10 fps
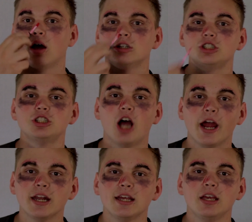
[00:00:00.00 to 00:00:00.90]

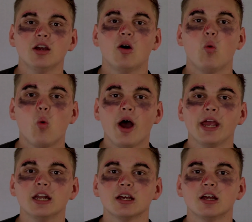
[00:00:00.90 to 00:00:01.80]
Shiny
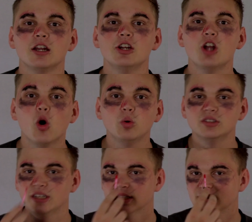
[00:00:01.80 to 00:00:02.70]
white
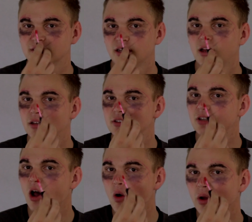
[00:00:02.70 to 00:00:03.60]
noses.
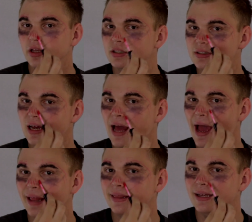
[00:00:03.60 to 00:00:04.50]
So you just gotta
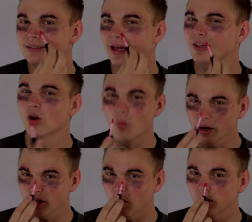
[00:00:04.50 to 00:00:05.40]
add this. Now you don't want
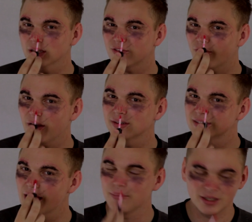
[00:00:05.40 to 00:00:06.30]
to go as far as
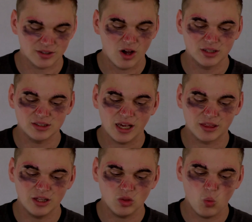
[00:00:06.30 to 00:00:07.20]
them because honestly, I
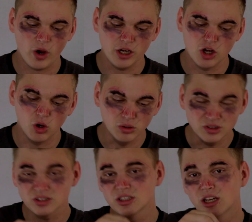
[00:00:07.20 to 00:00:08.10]
think the white
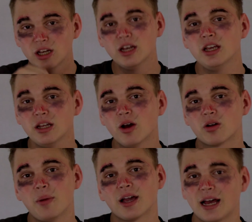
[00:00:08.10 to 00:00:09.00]
nose, you know,
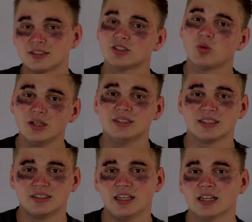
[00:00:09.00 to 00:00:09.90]
come on guys, it's
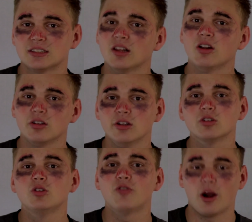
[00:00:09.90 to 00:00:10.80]
2016. It's a little
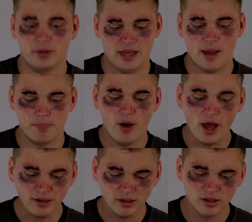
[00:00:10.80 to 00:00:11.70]
too far with that.
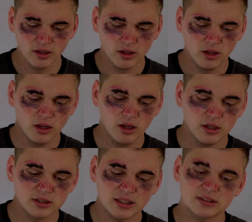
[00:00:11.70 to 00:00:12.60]
But
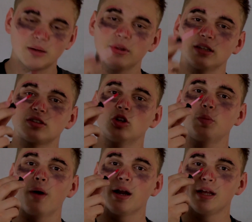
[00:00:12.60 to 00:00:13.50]
just get some of this
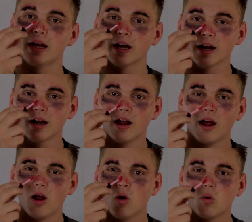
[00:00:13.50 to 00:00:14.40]
goop on here,
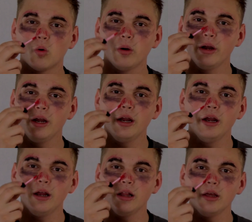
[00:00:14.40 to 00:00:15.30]

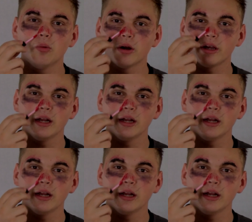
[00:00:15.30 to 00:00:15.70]
really work it